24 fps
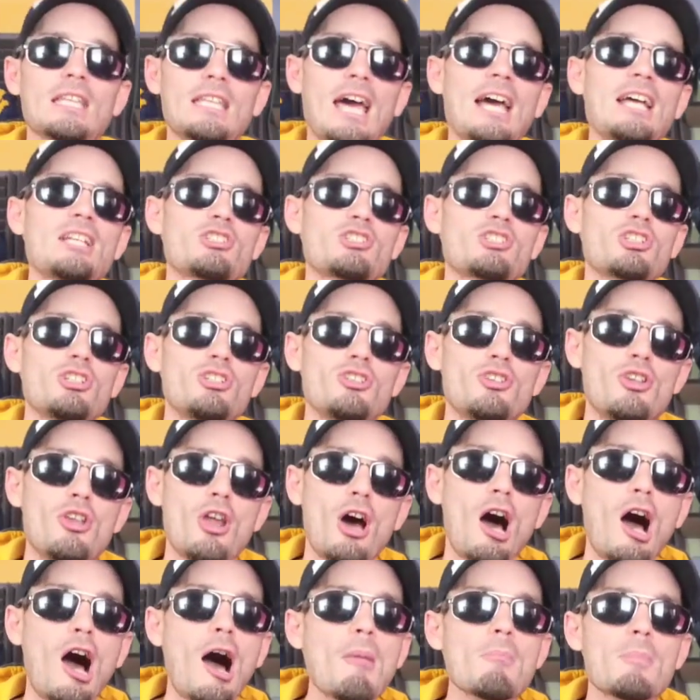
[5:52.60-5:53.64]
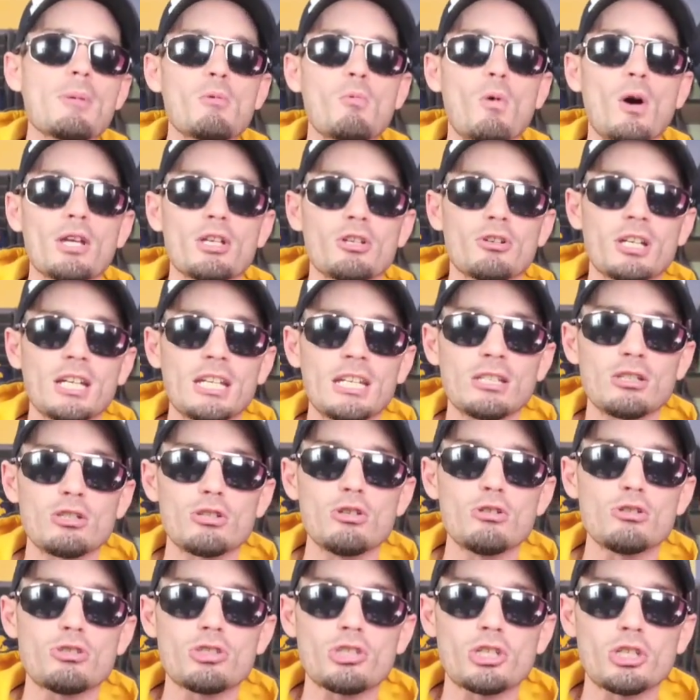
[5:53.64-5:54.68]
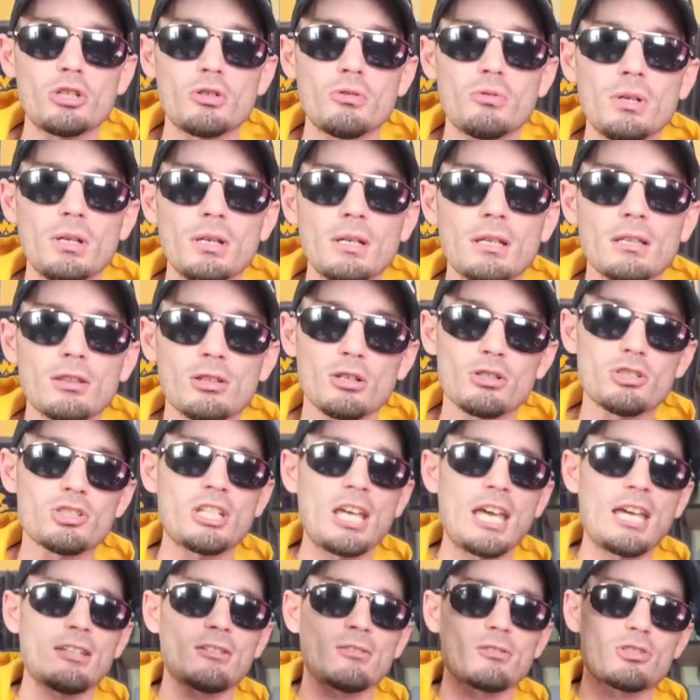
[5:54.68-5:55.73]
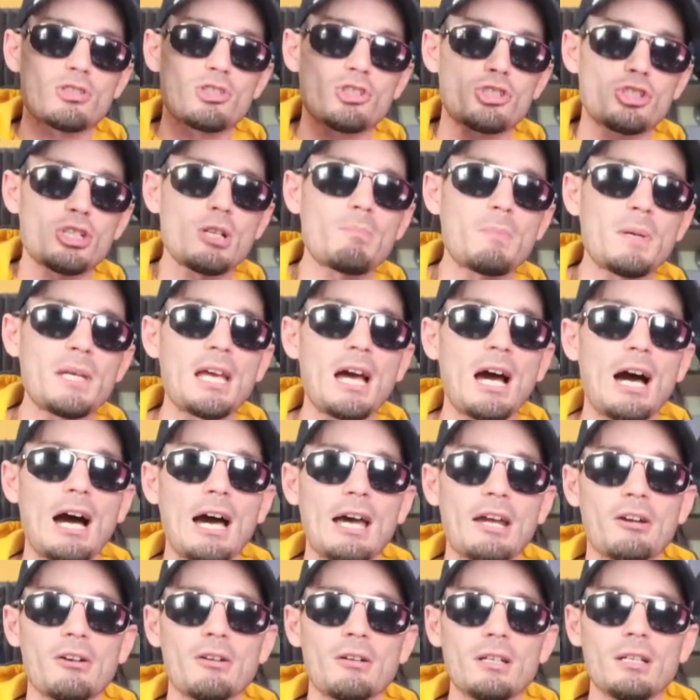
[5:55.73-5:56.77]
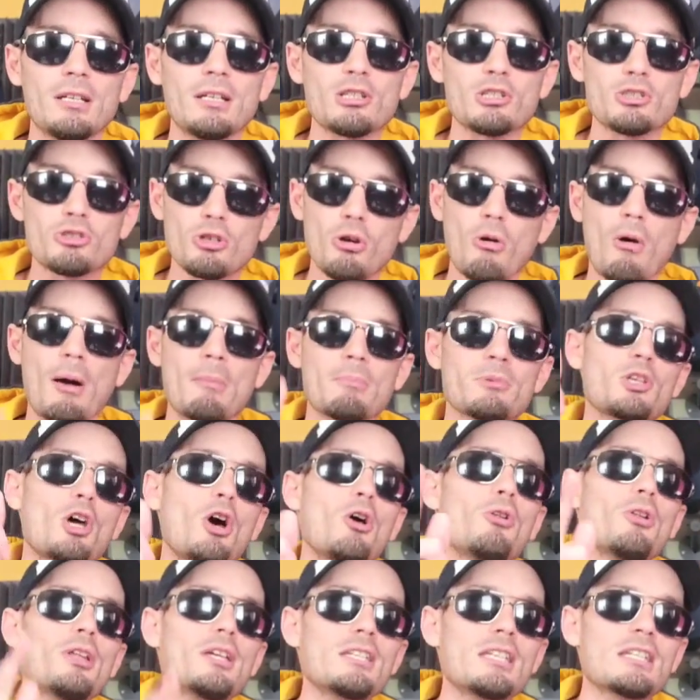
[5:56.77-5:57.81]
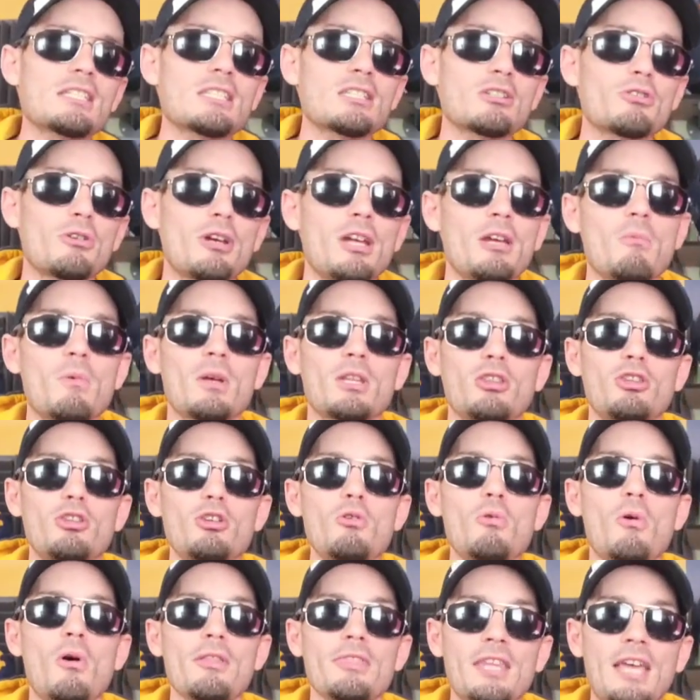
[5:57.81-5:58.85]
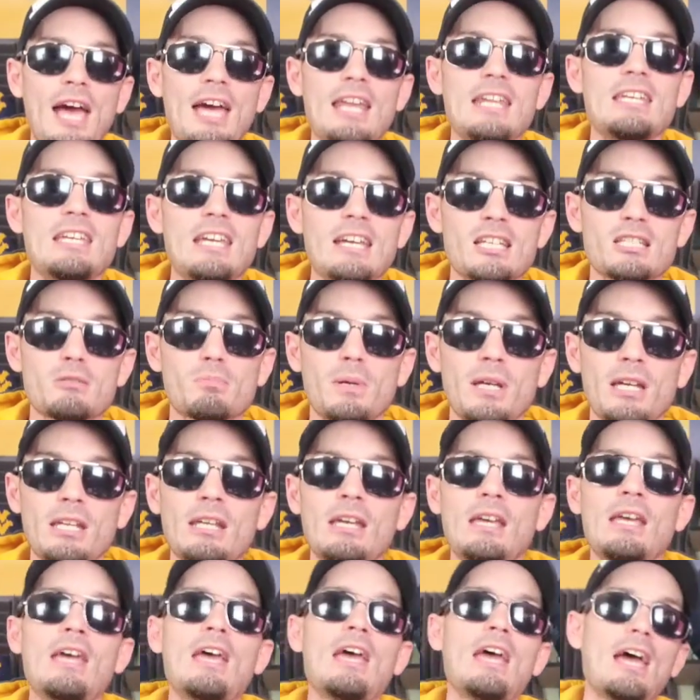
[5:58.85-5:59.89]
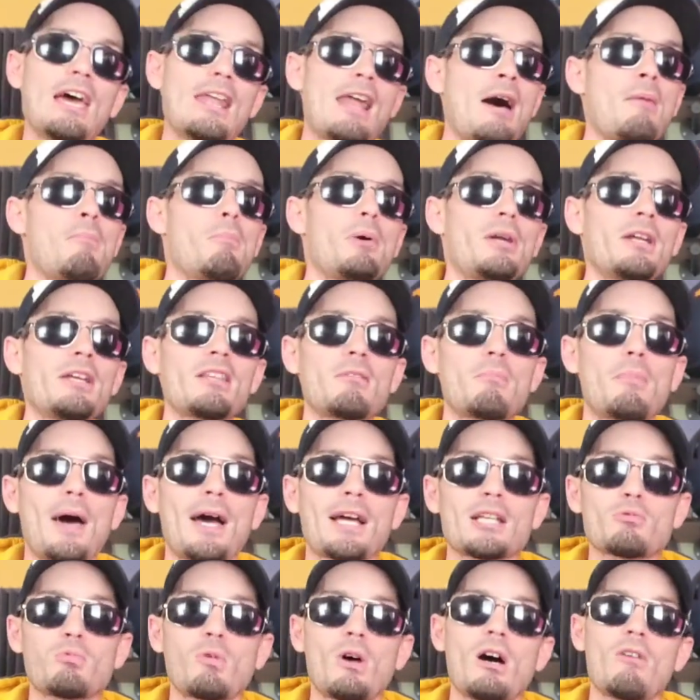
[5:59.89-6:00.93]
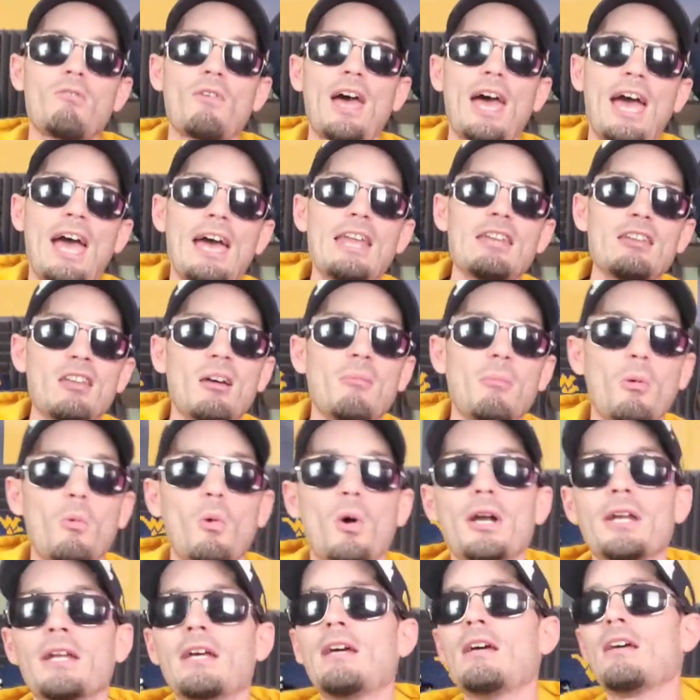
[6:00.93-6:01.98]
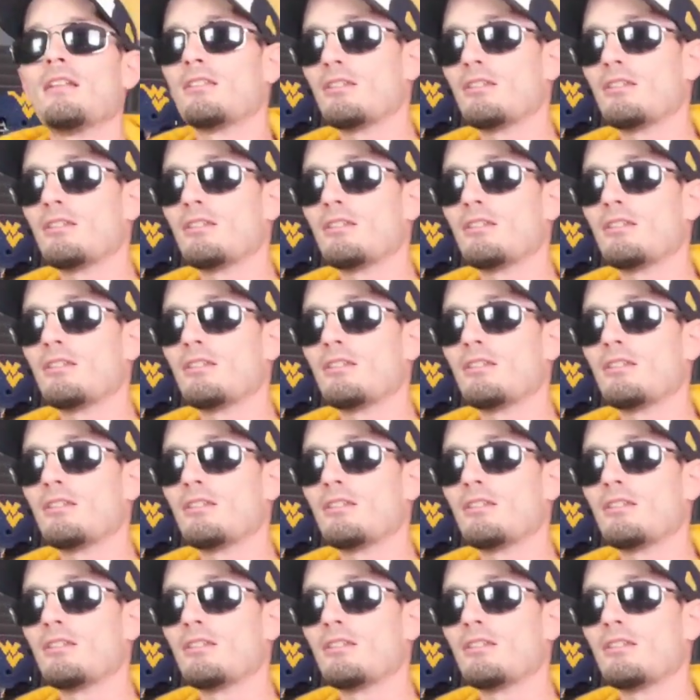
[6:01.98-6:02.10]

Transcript: That should not be what you're getting used to. Their standards should be higher. So I'm totally disagreeing with you on that, ESPN. And I'm putting the Pac-12 at number one.